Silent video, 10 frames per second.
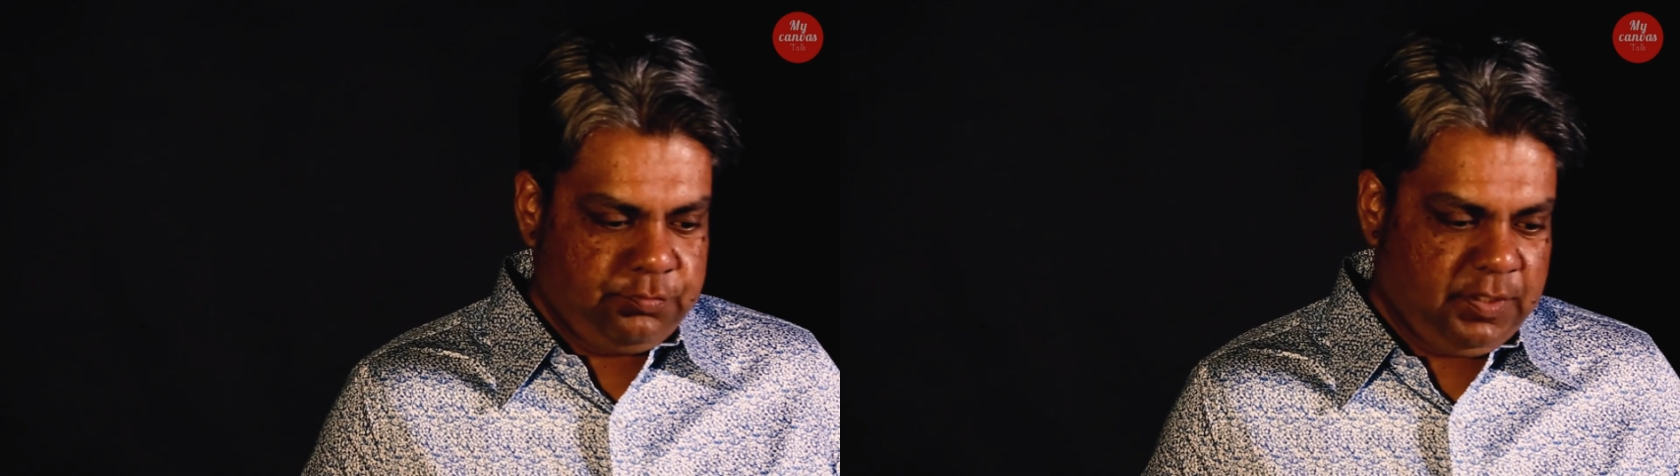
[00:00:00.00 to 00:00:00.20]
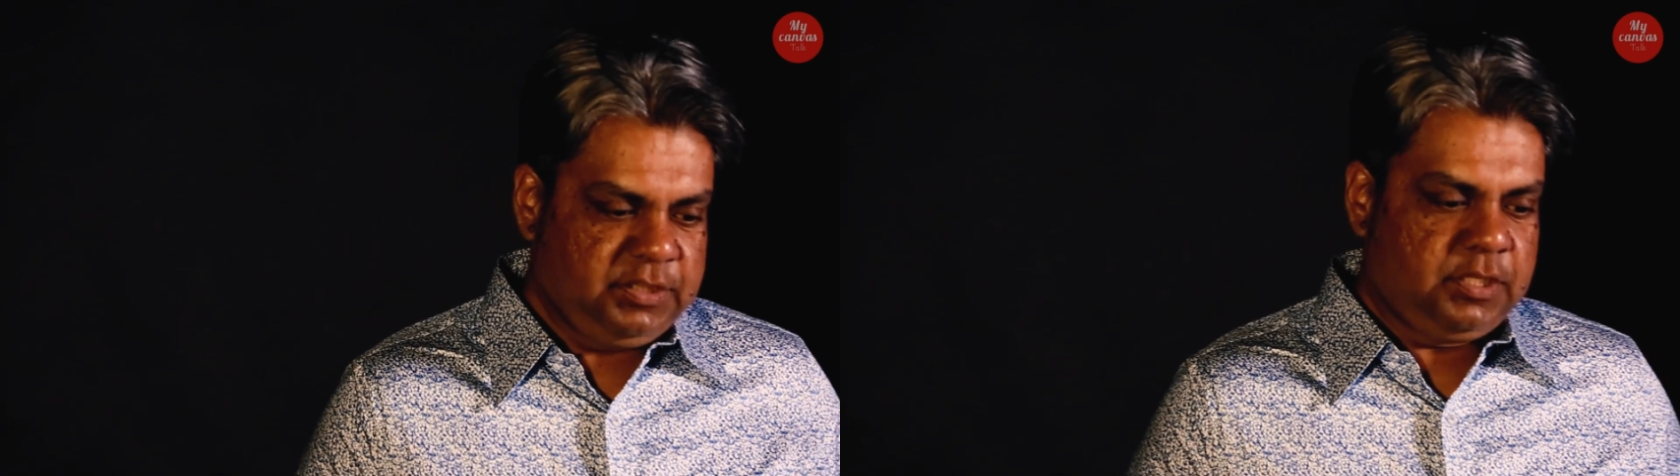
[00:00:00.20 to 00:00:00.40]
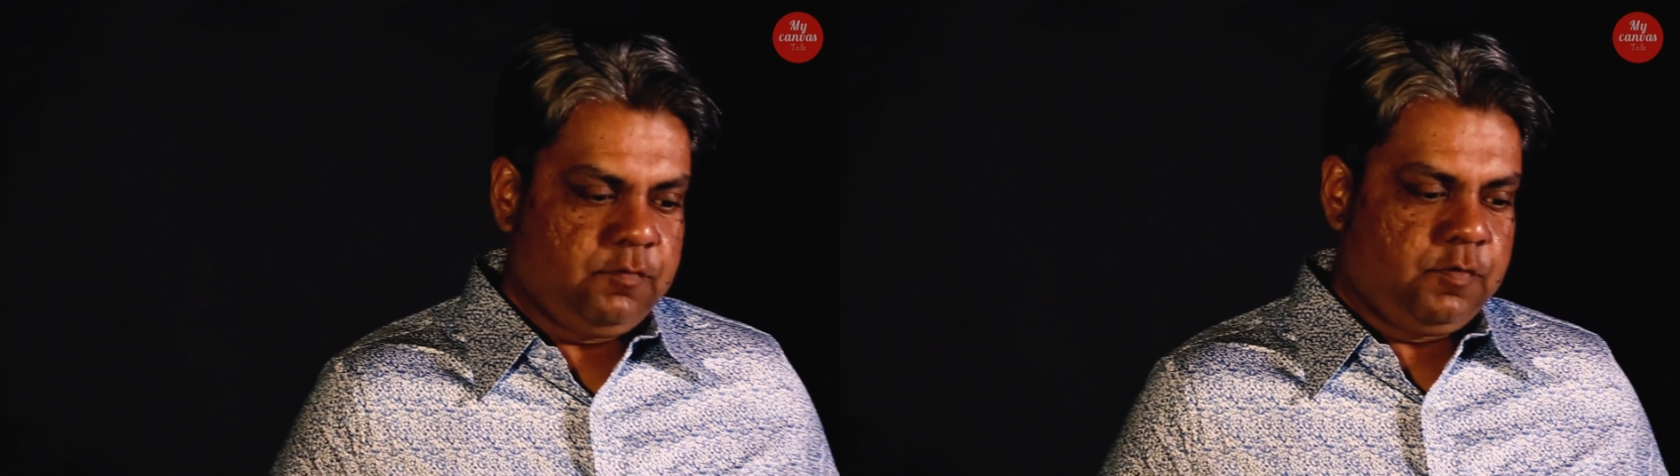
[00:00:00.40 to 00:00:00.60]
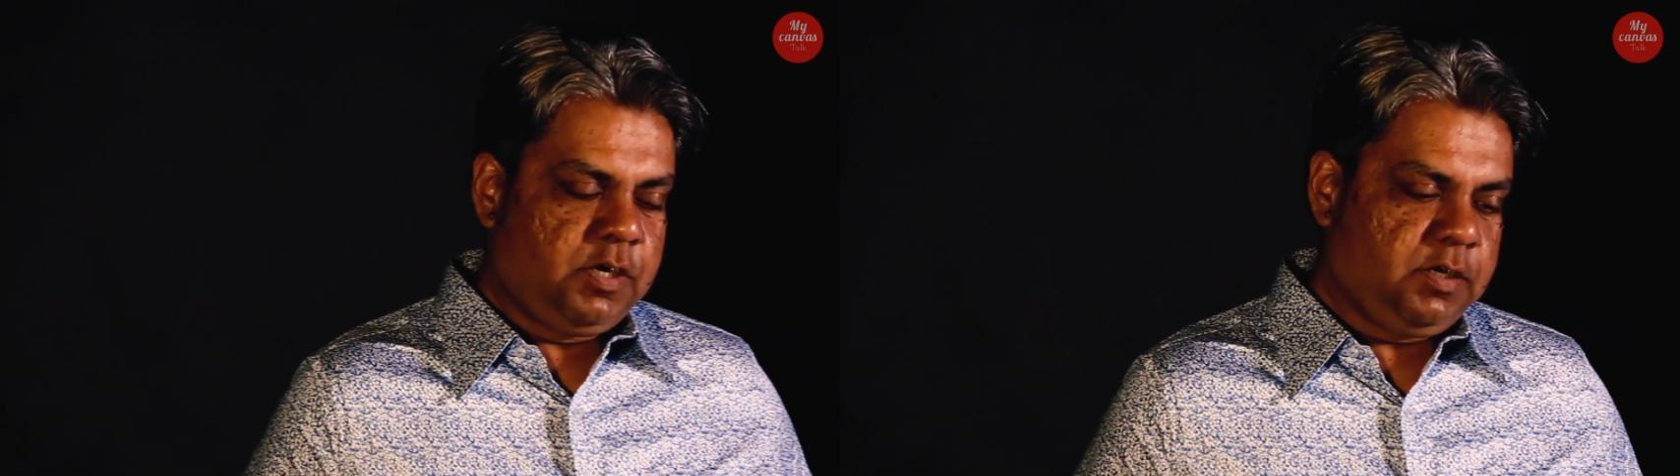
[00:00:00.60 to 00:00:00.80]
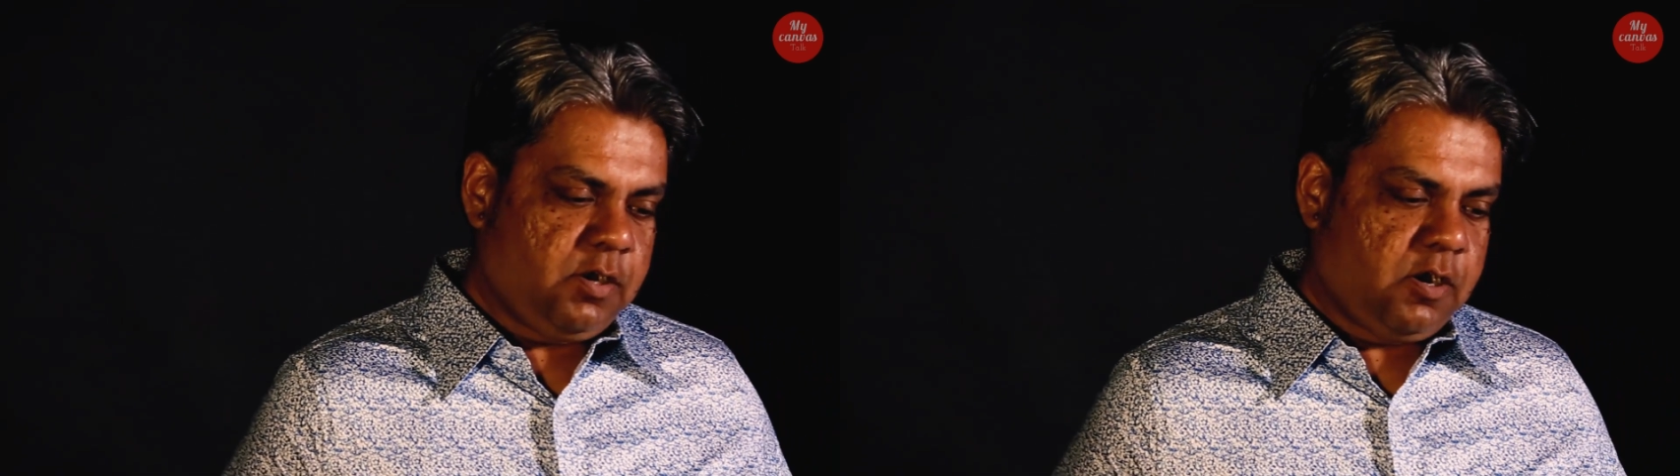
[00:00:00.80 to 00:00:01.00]
doing the
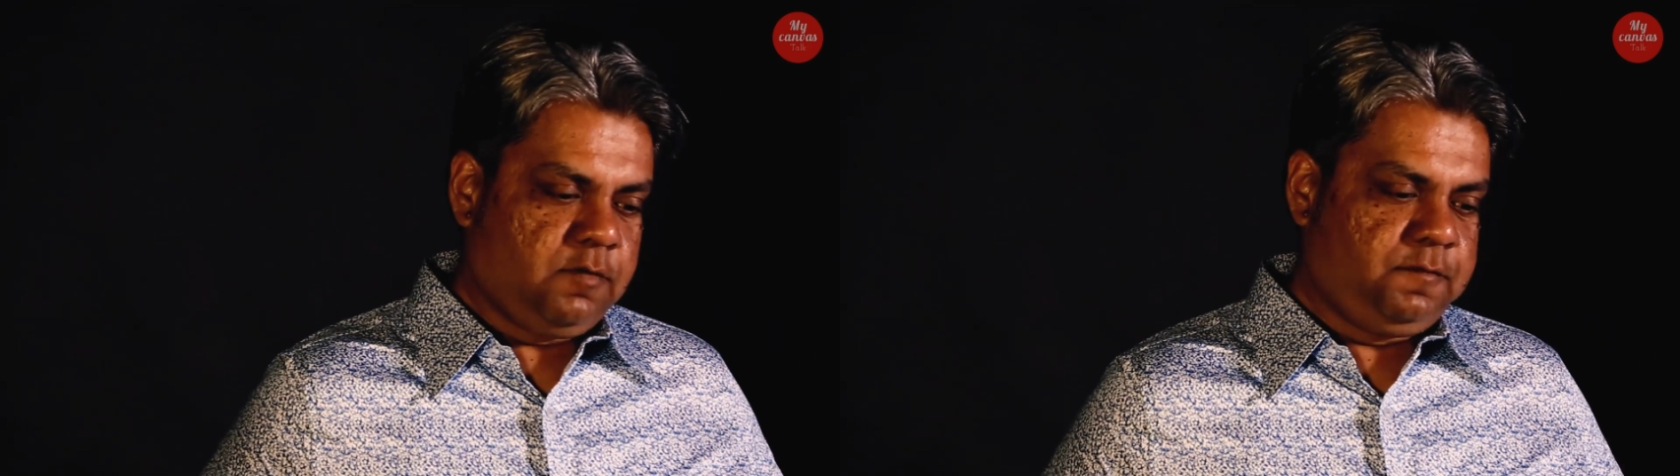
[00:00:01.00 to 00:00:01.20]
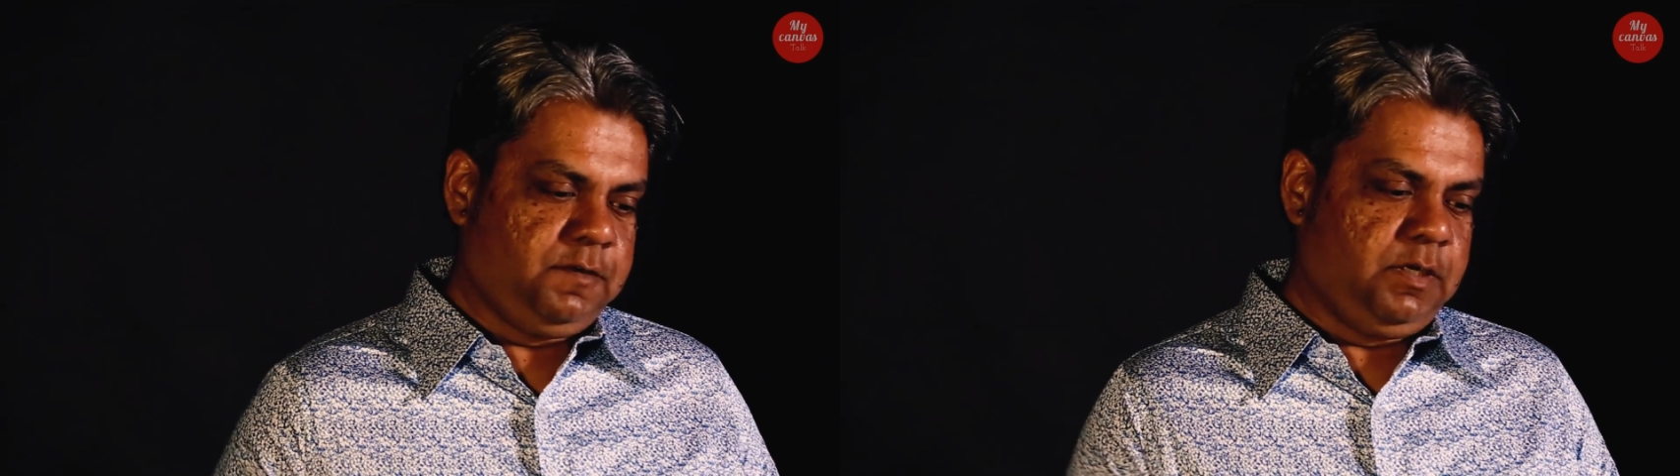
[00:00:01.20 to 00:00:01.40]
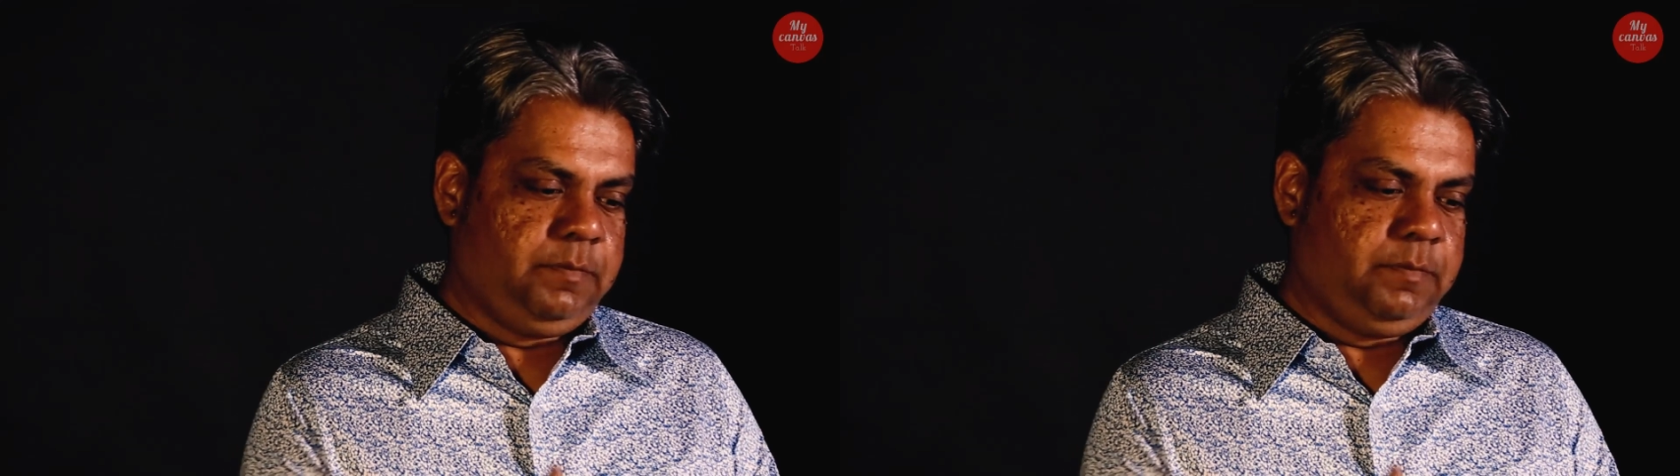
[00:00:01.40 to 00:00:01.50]
work of